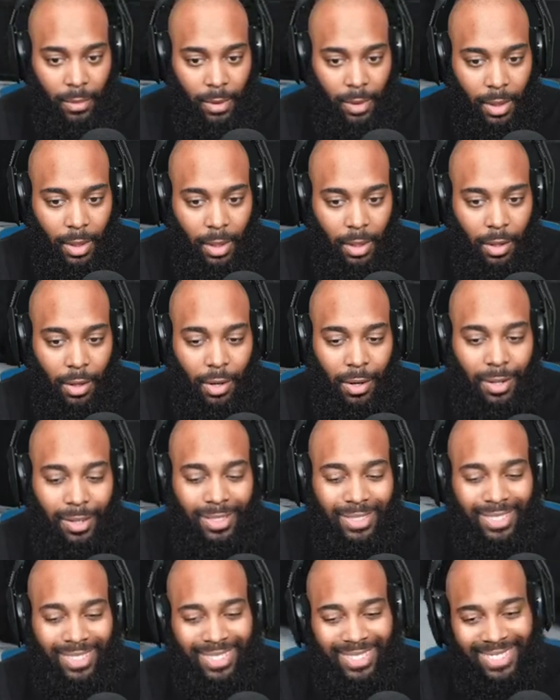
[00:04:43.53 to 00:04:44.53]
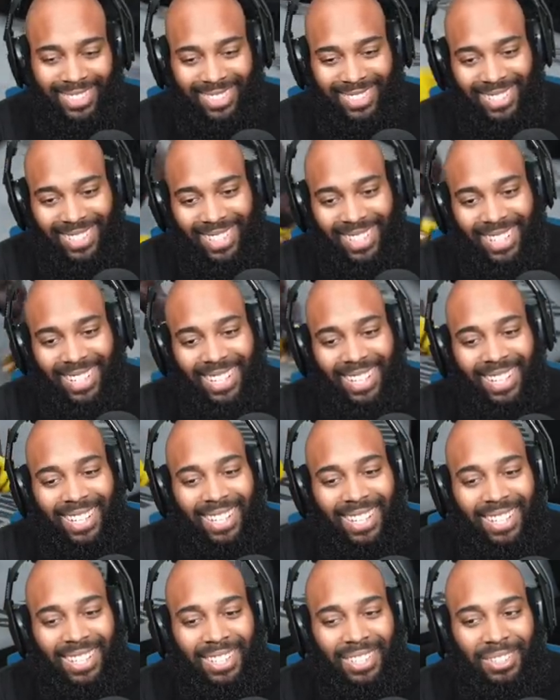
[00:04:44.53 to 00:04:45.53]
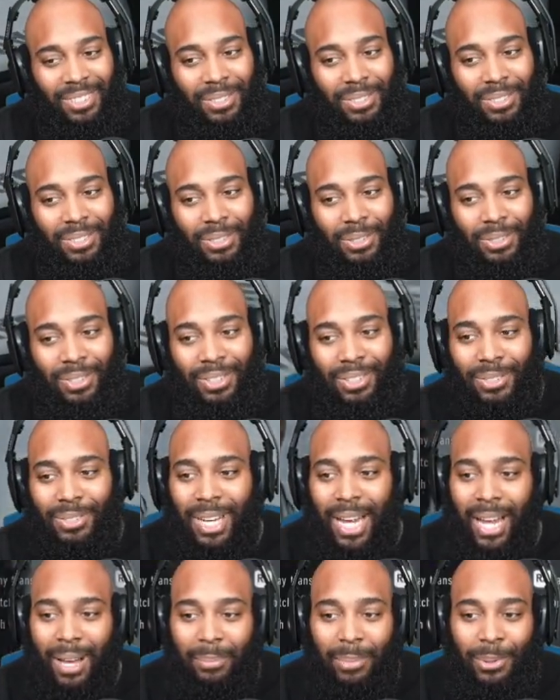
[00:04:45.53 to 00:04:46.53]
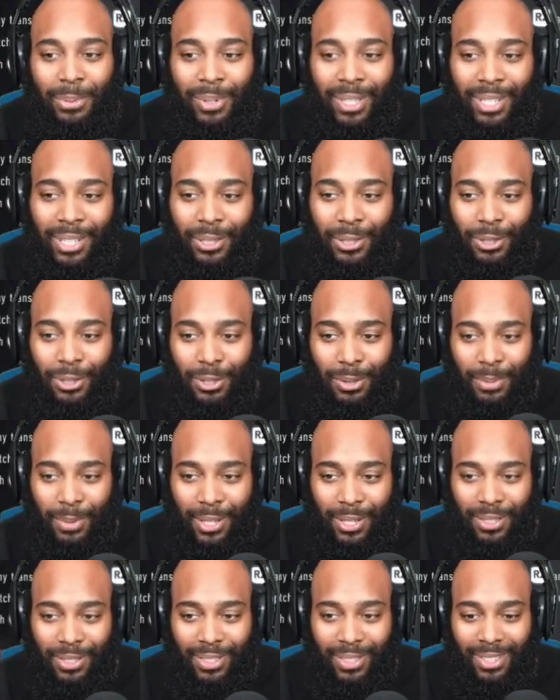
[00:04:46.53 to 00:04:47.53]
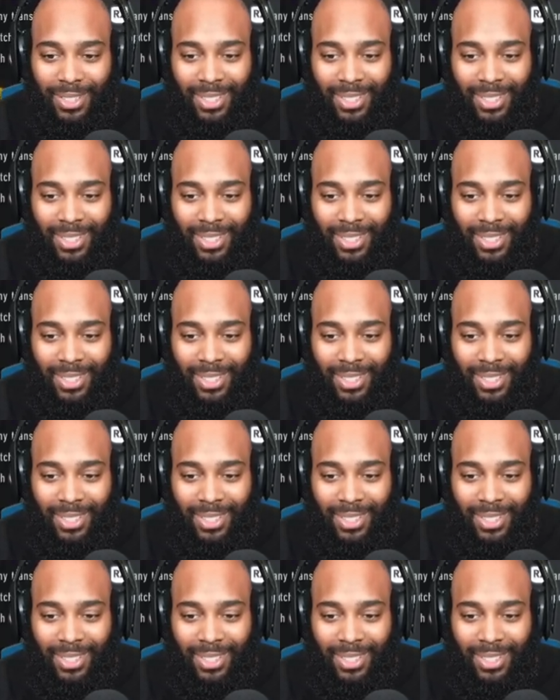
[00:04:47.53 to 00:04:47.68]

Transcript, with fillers: Yeah, oh, you so you gotta be one of those, bro.